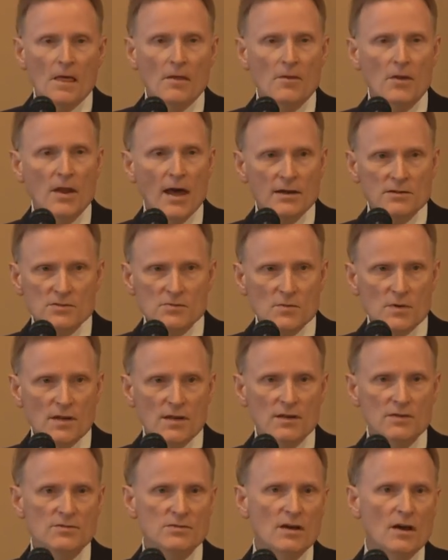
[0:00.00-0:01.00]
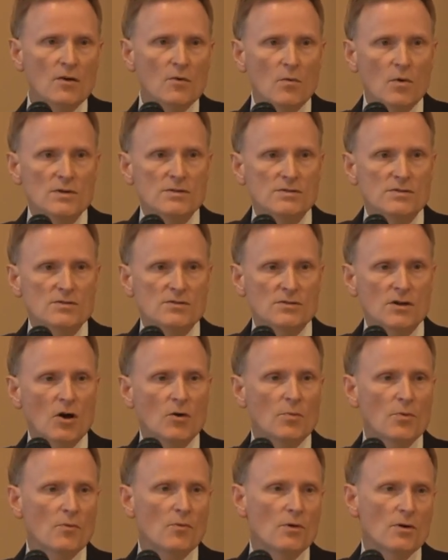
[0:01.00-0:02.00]
The next one is, what's the
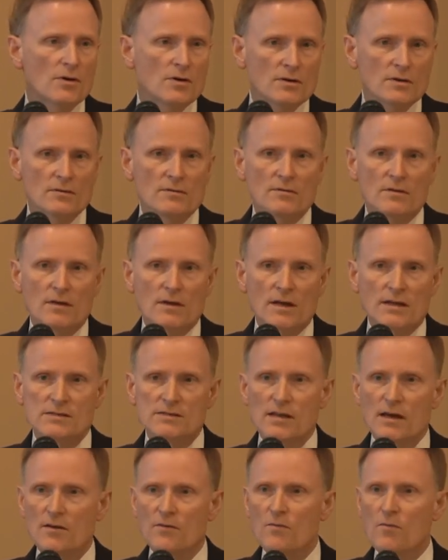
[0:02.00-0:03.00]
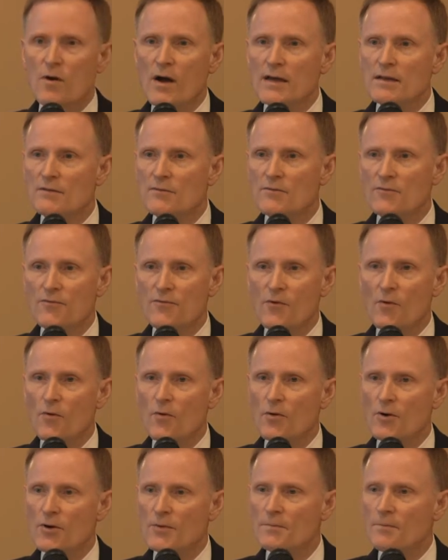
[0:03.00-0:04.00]
scope of work? Instead of waiting
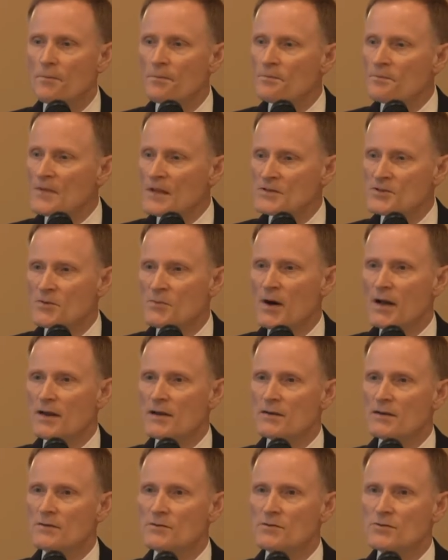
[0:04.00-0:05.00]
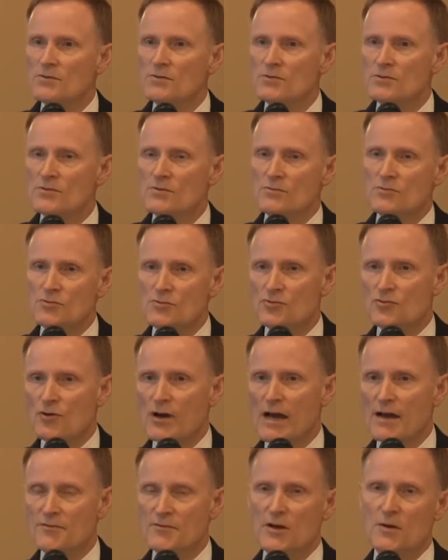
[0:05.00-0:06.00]
for somebody to
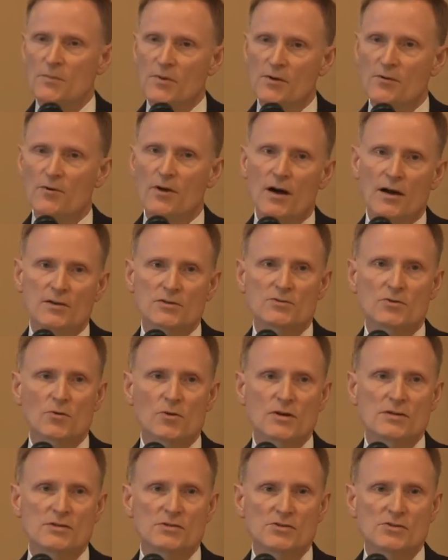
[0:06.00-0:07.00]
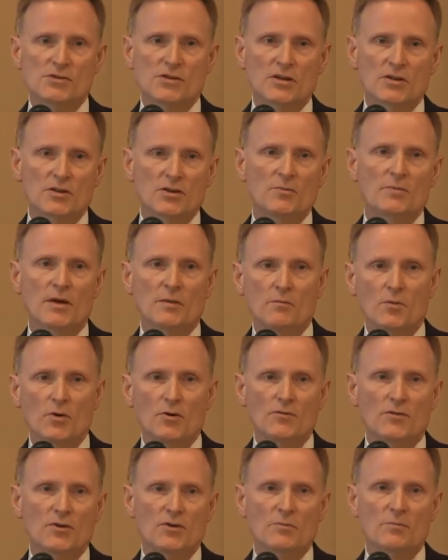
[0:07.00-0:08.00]
draft up interrogatories and send them and
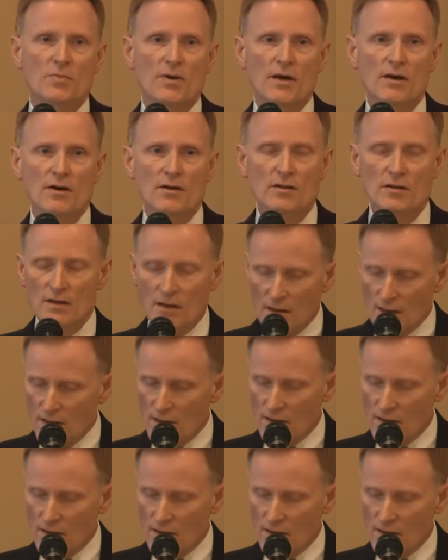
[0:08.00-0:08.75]
move to compel,